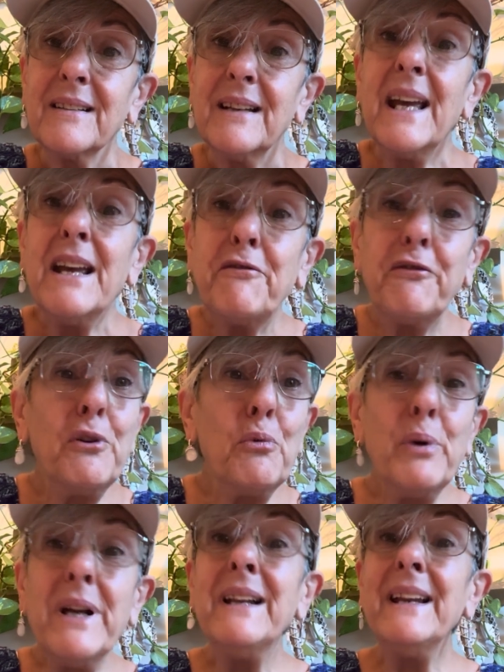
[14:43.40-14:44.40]
If you
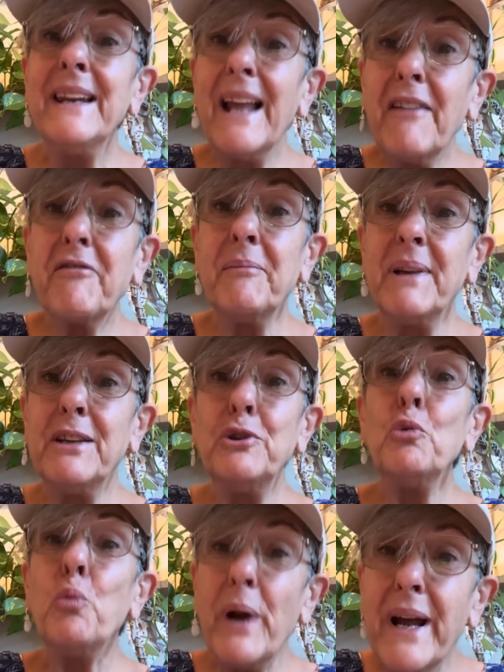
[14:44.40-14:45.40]
really love me, you
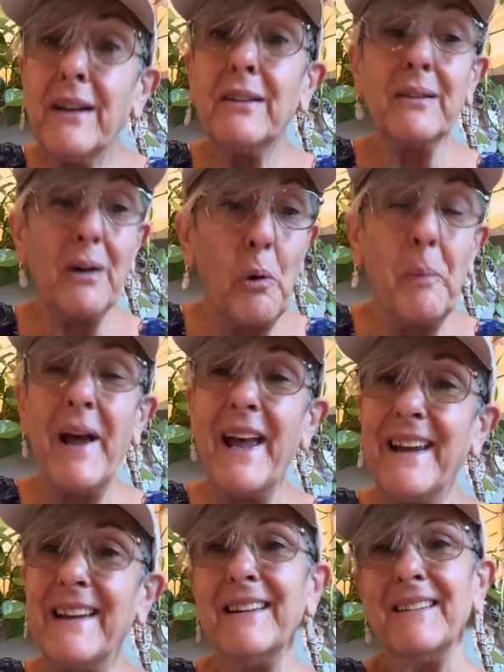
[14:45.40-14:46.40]
will
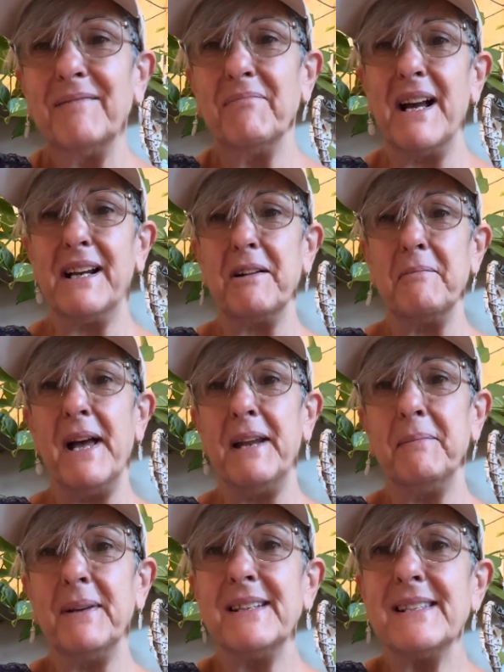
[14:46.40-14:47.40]
obey my
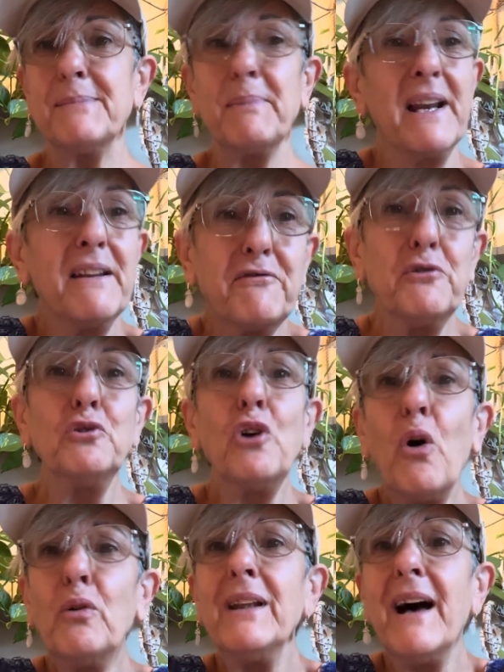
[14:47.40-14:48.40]
commandments. But if you
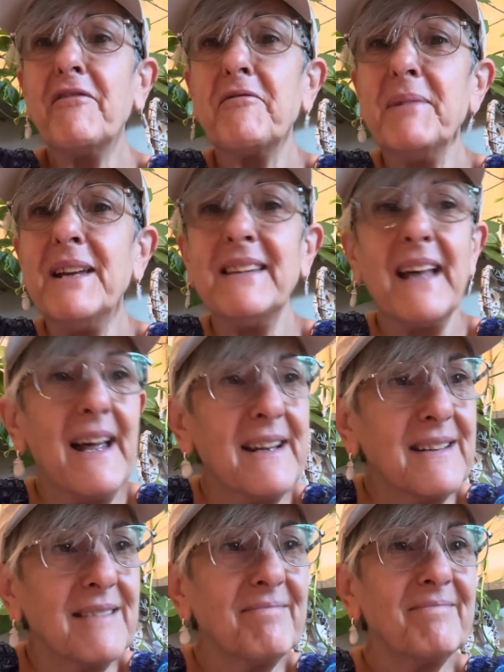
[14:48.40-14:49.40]
don't love me,
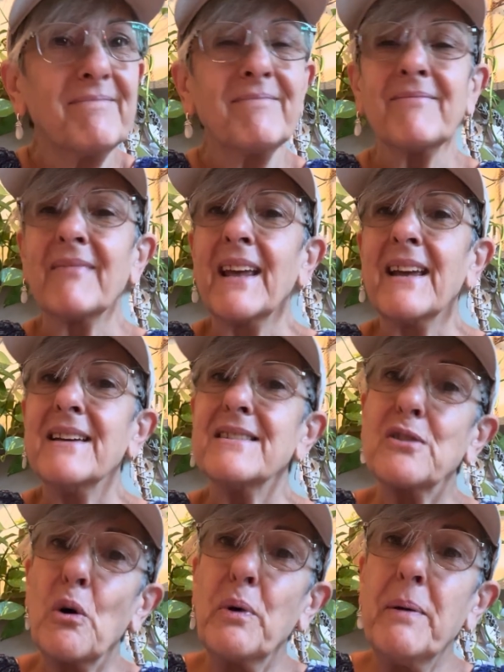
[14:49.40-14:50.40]
then...
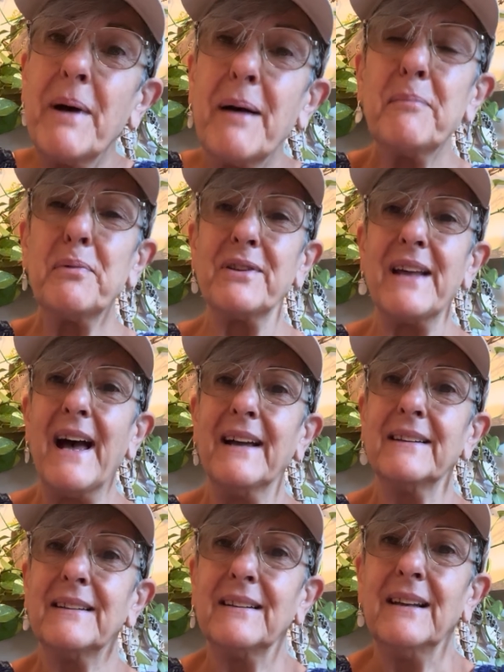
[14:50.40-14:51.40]
So remember
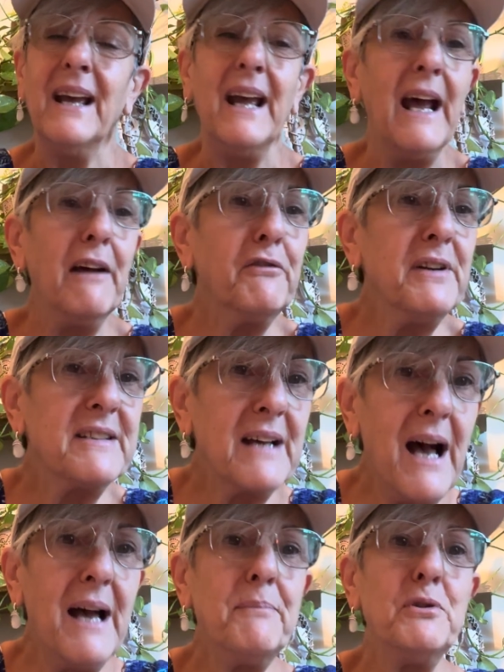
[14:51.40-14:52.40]
that. Every
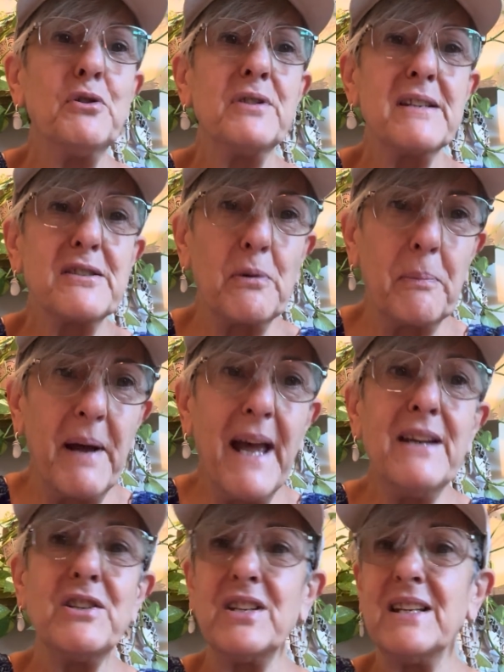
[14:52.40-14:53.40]
time you
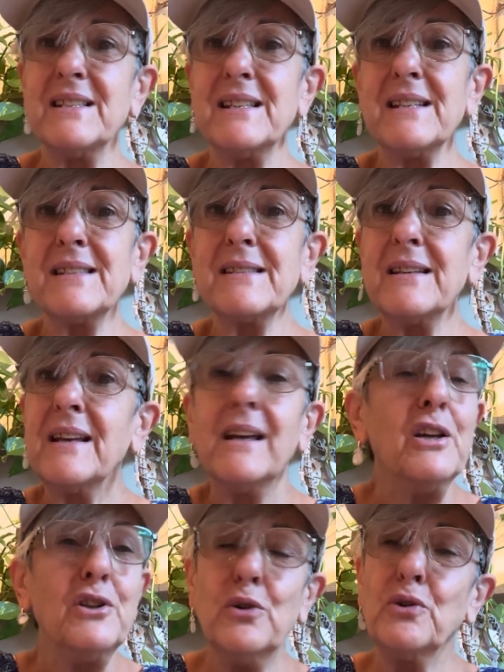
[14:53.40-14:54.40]
disobey Jesus,
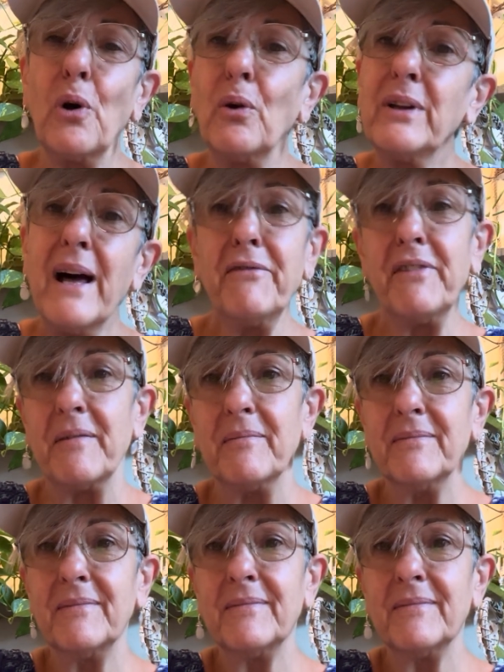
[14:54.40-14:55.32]
you don't love him.